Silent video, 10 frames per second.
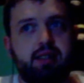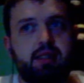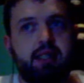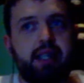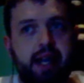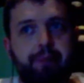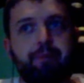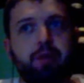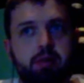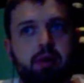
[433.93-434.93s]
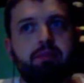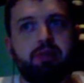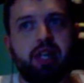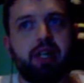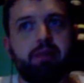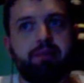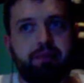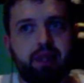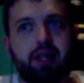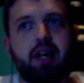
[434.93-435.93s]
Yeah, come on, Jacob.
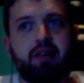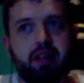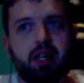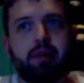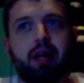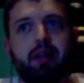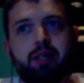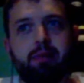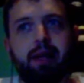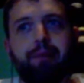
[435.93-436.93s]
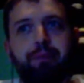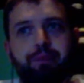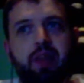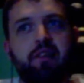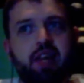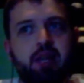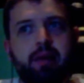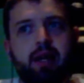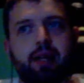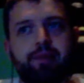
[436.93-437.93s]
Think about this, mate. Think
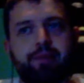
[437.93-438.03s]
about it.